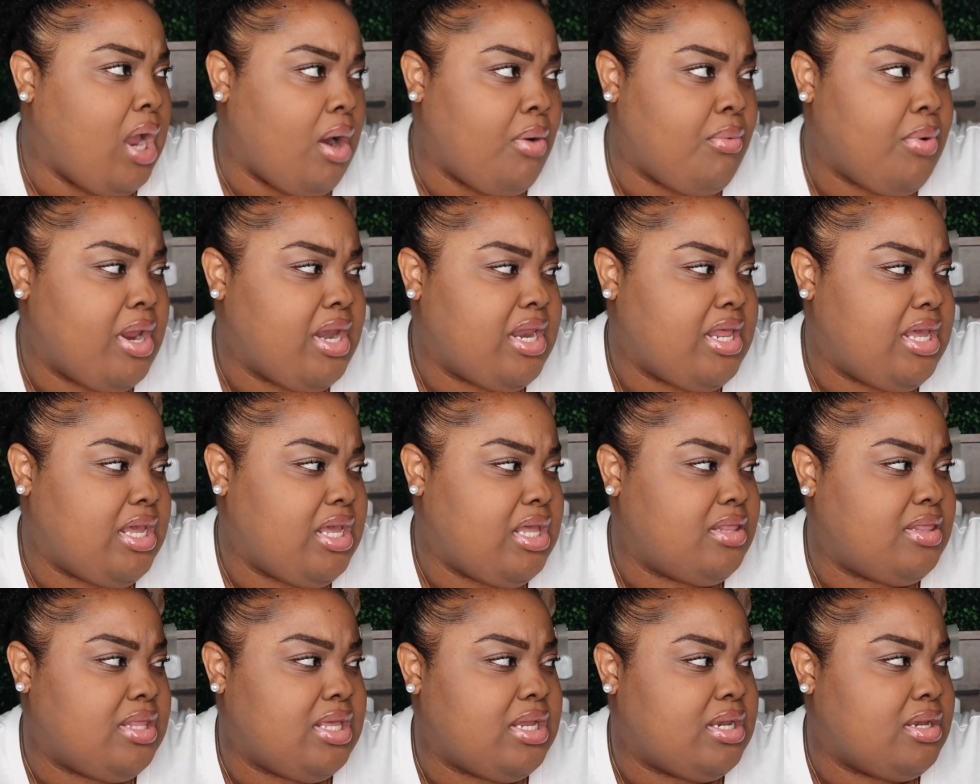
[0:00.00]

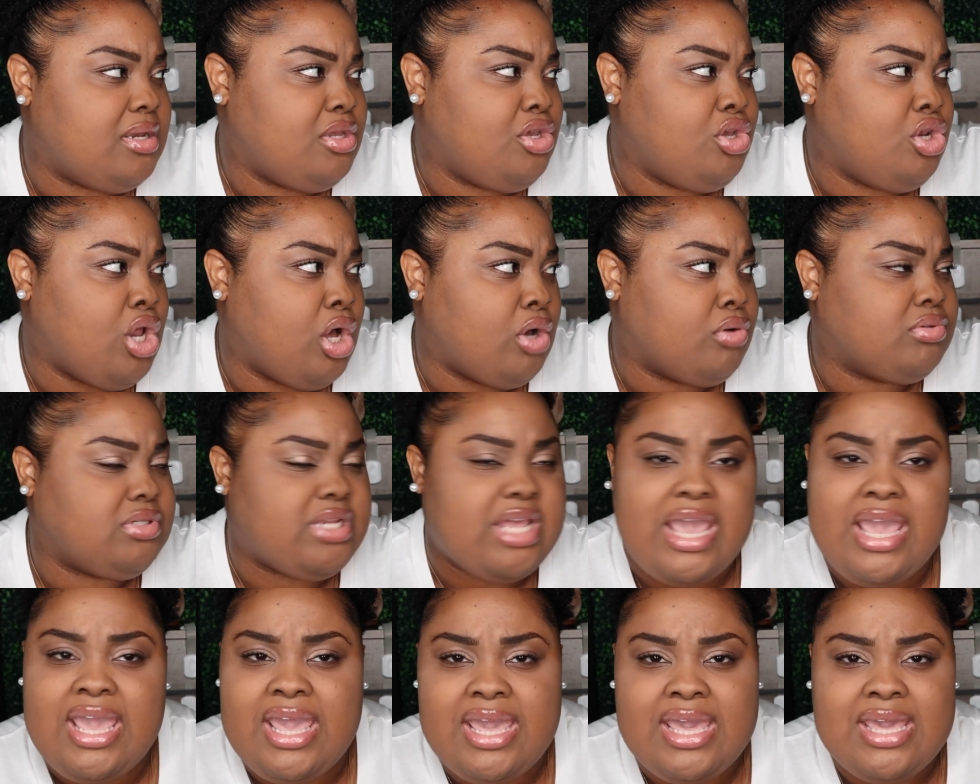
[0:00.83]
already then, you know,
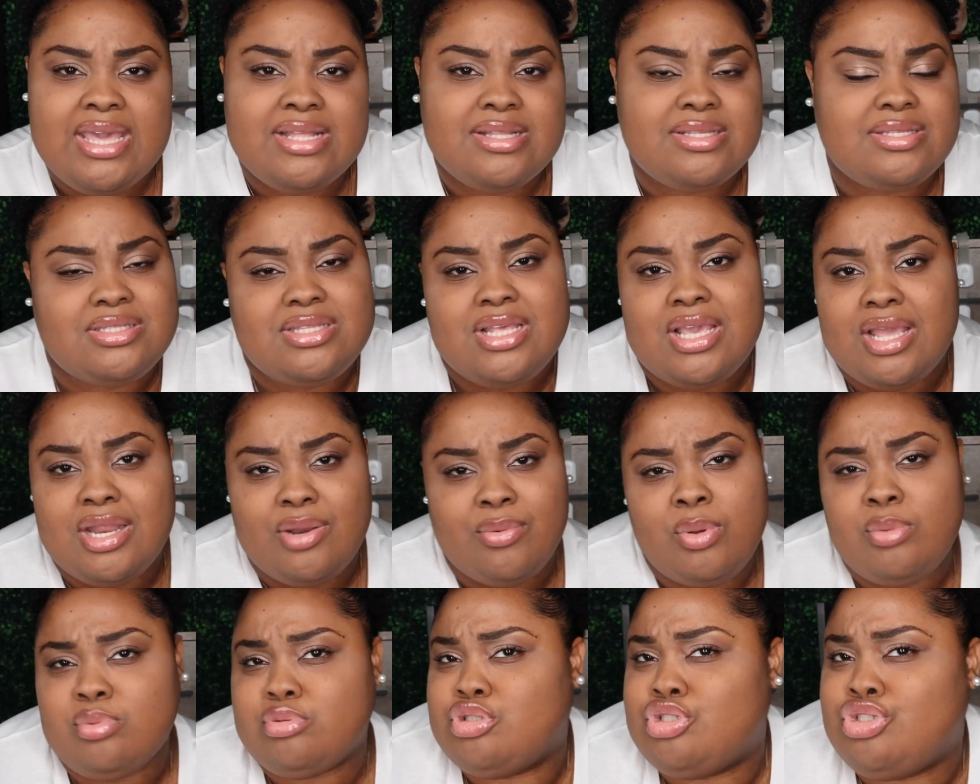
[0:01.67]
danced and
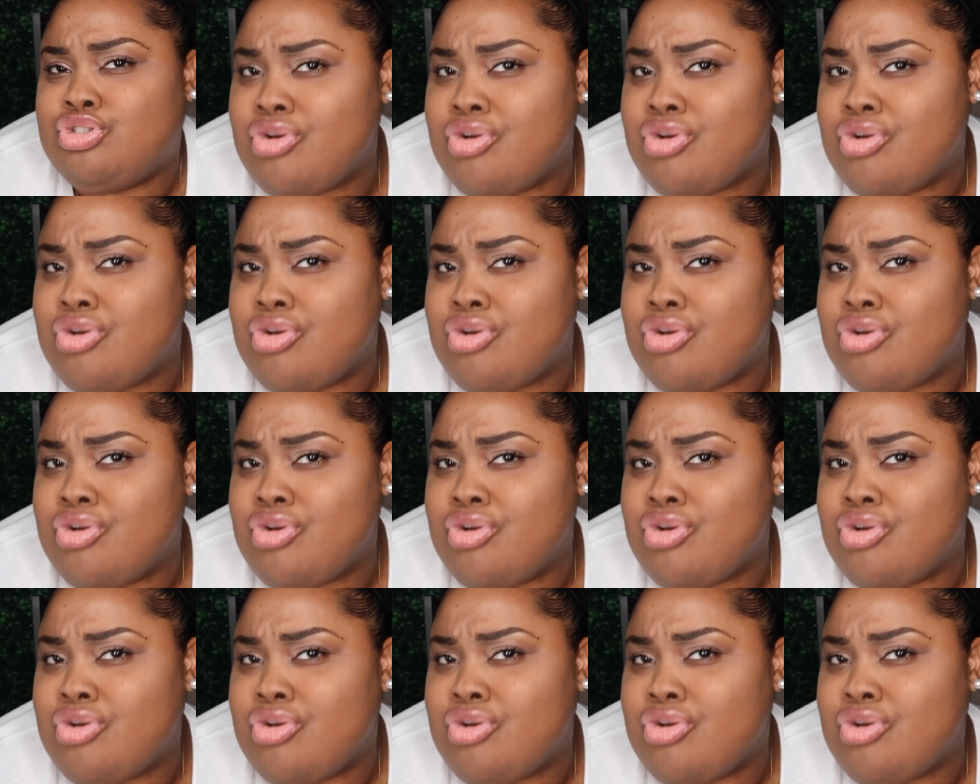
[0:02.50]
we was